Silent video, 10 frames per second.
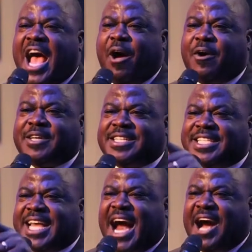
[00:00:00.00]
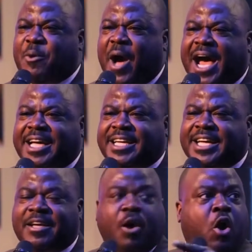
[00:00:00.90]
Emmanuel, we saw your
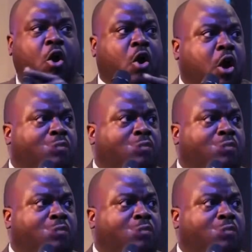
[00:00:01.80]
book.